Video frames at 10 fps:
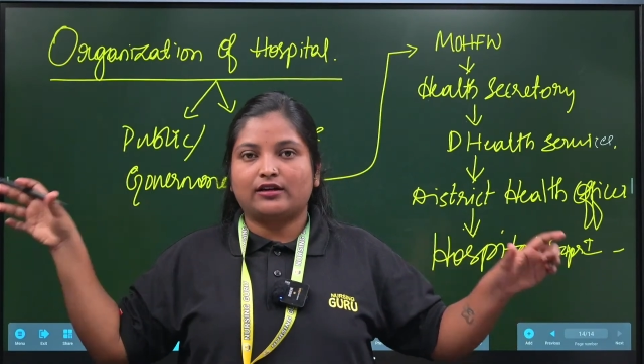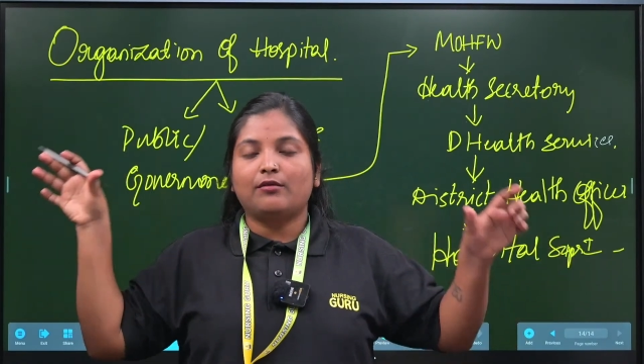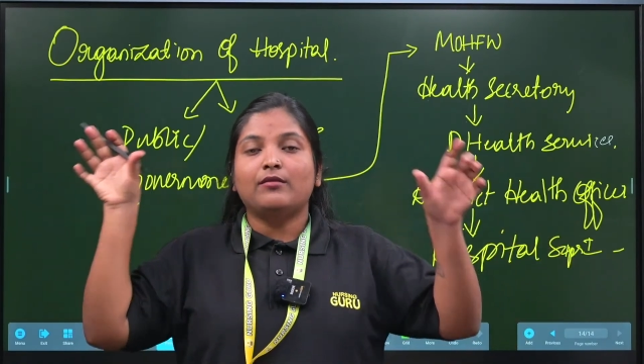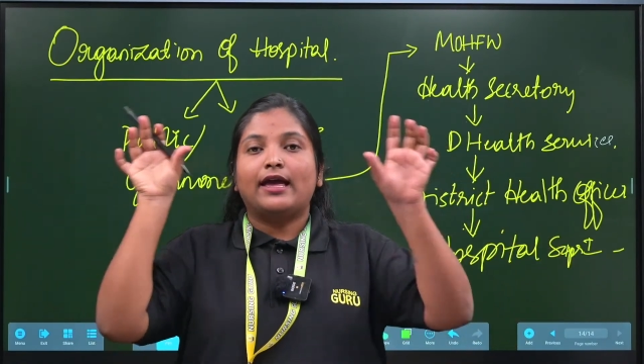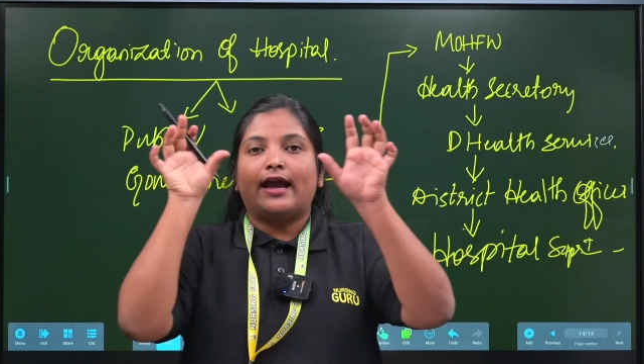
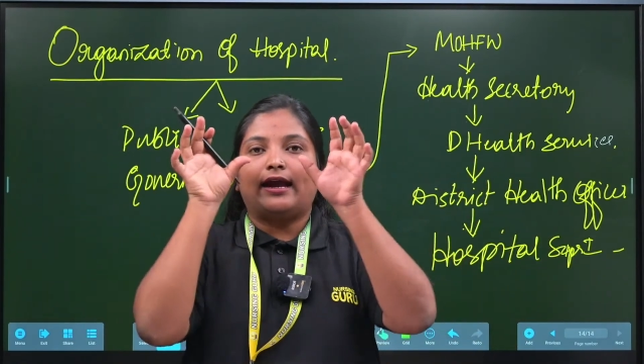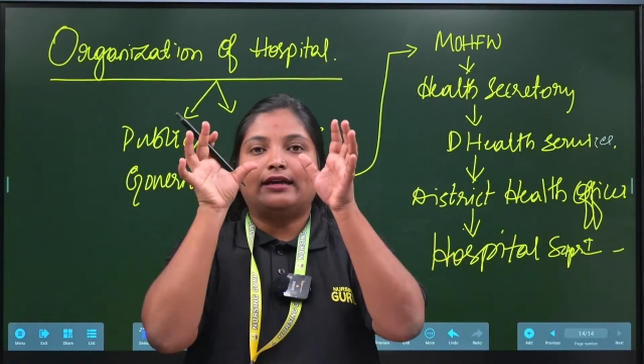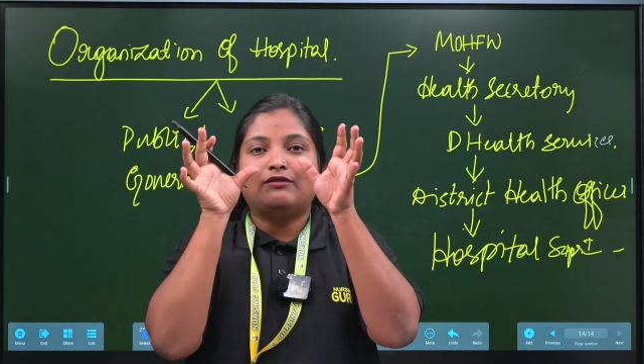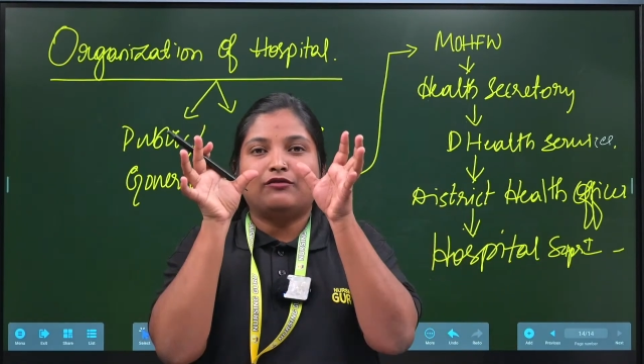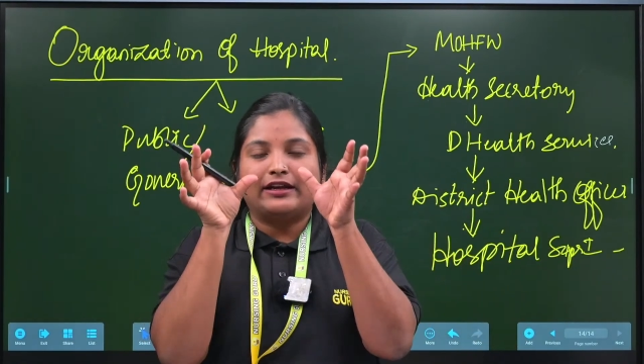and
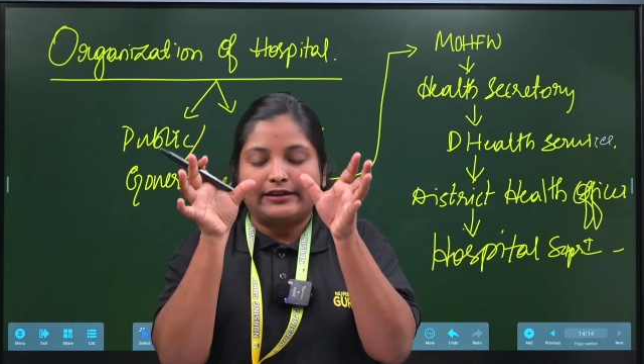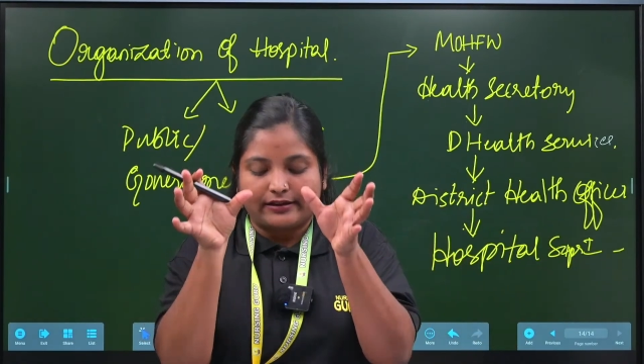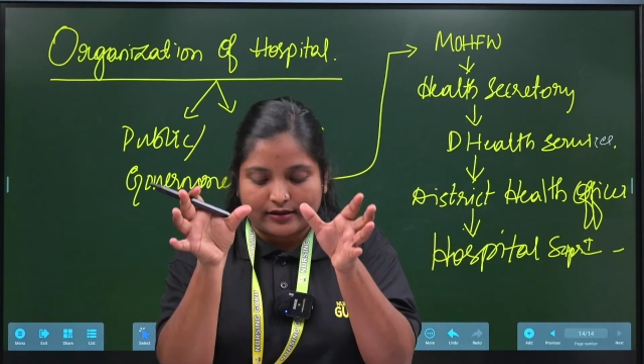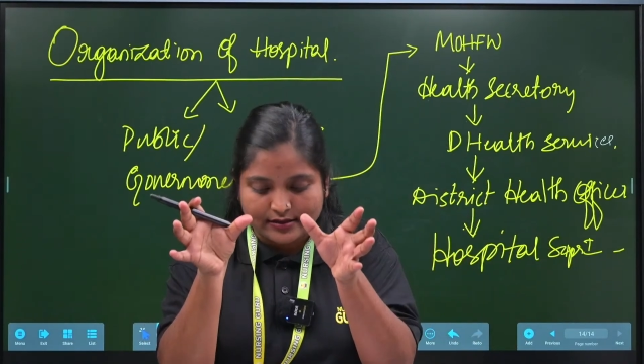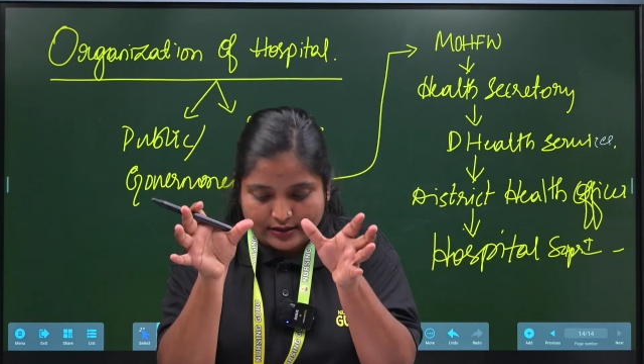one
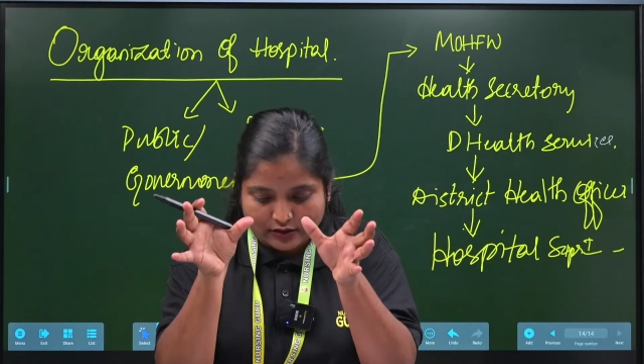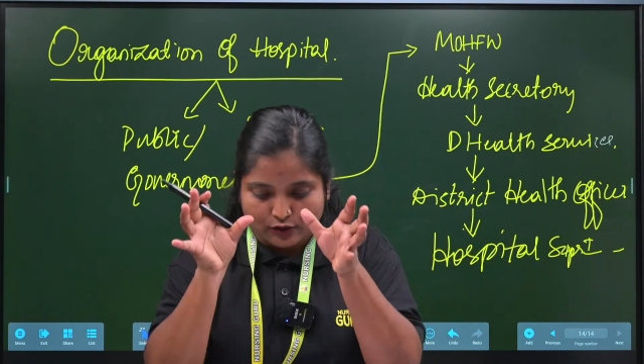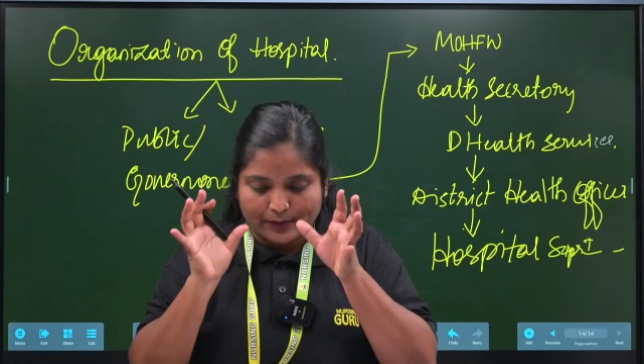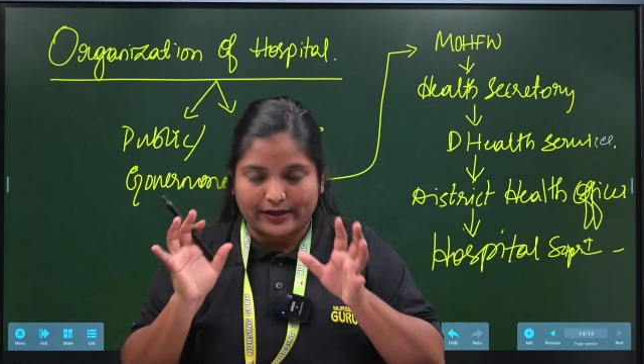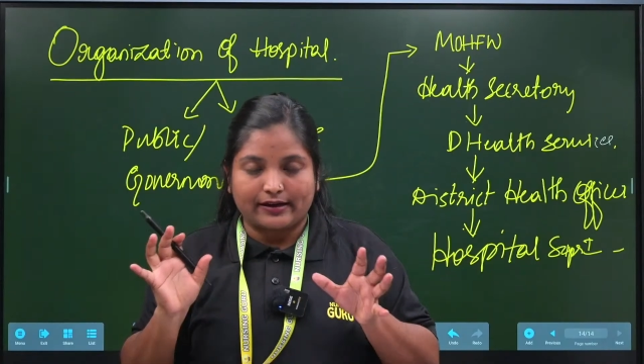Nursing
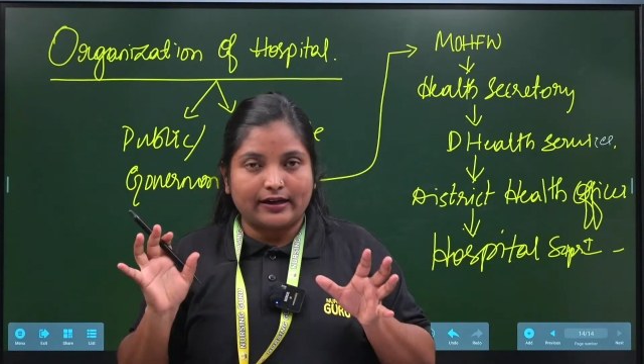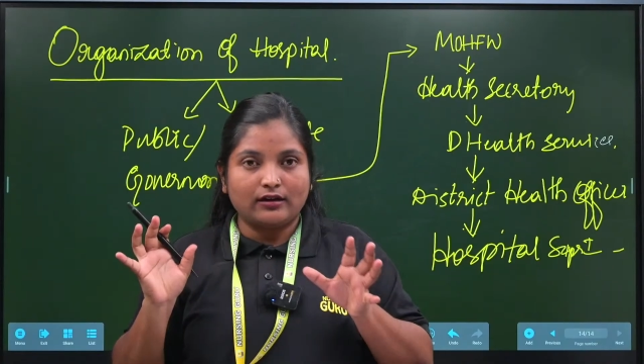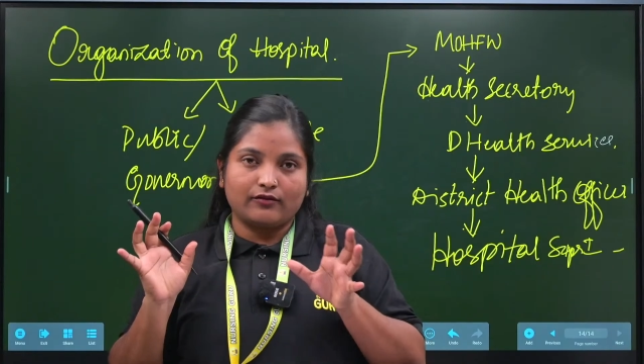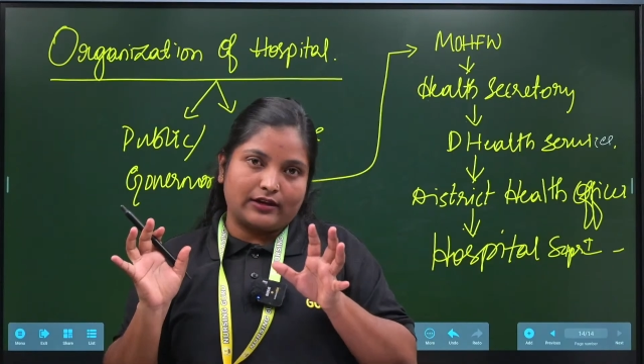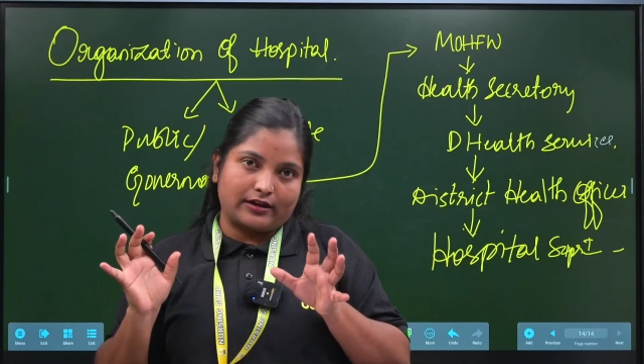Superintendent will
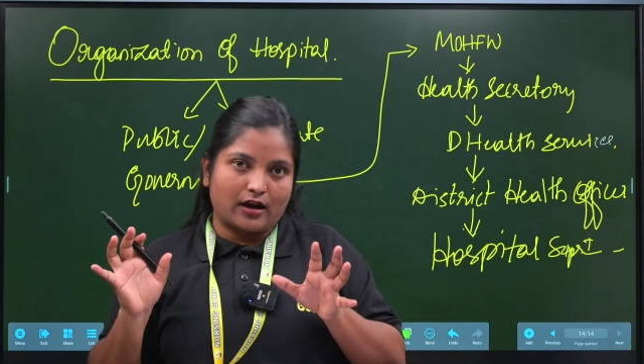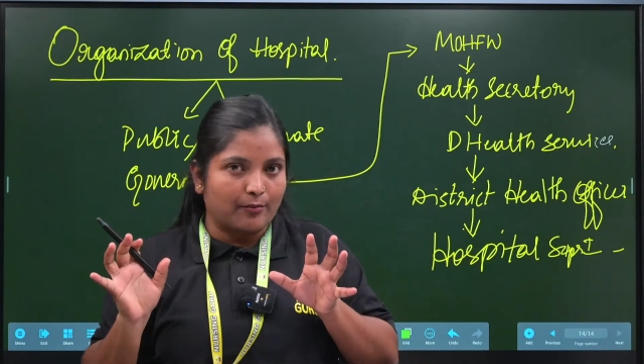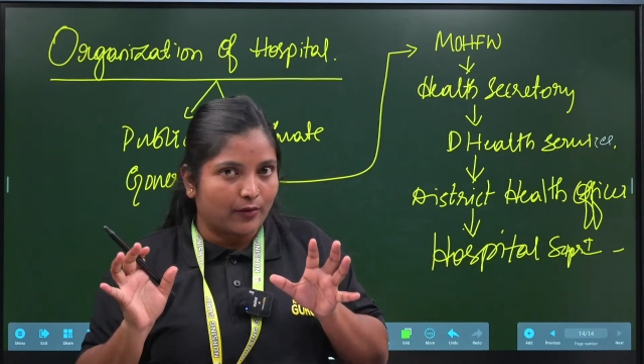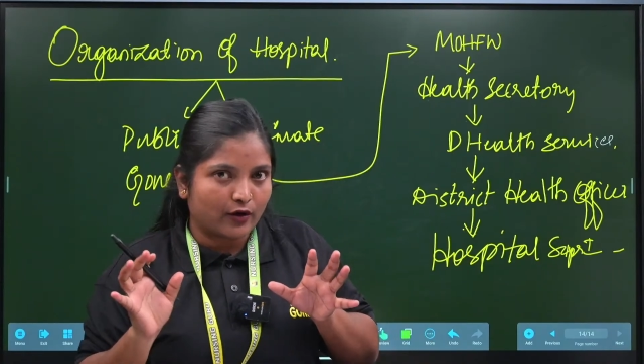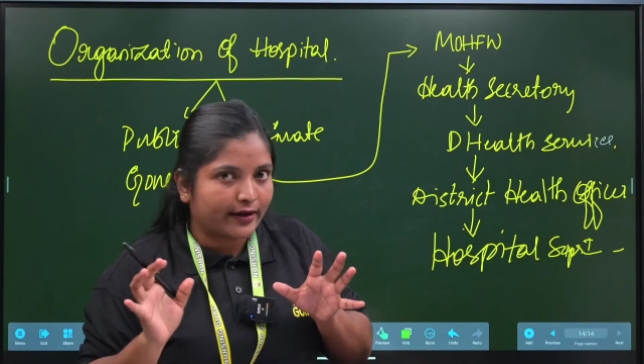come.
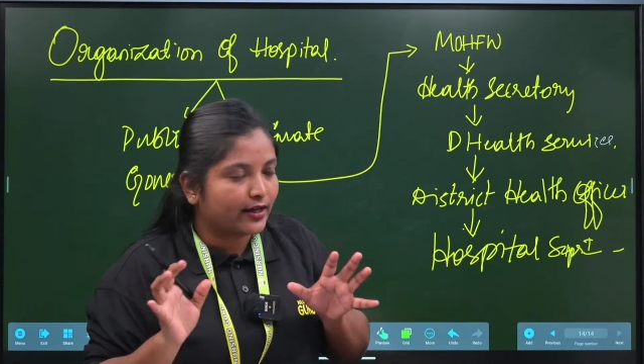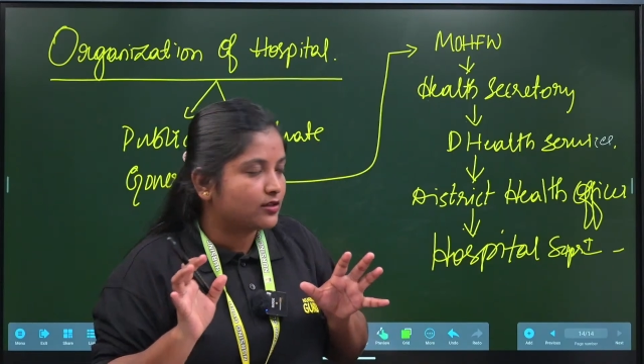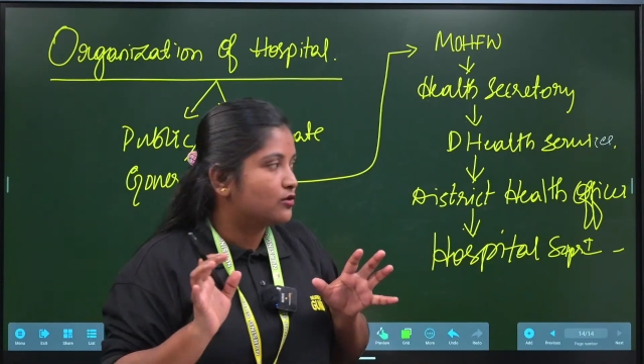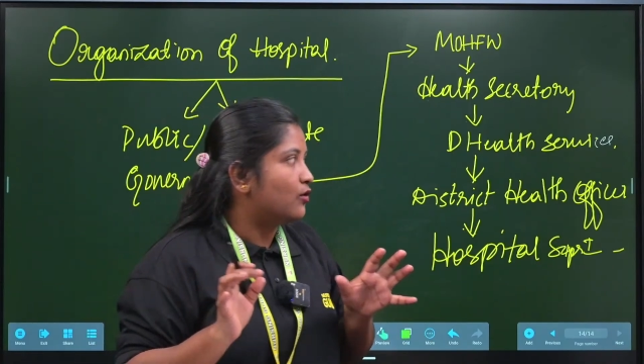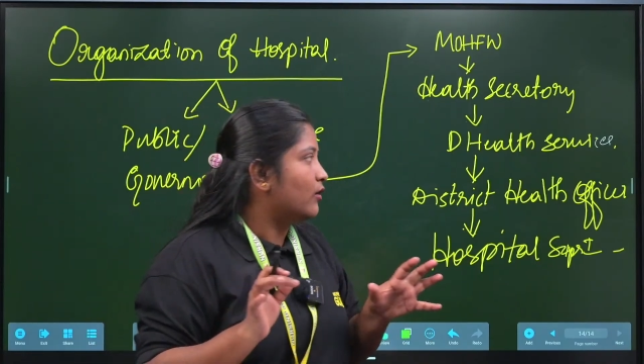Okay, so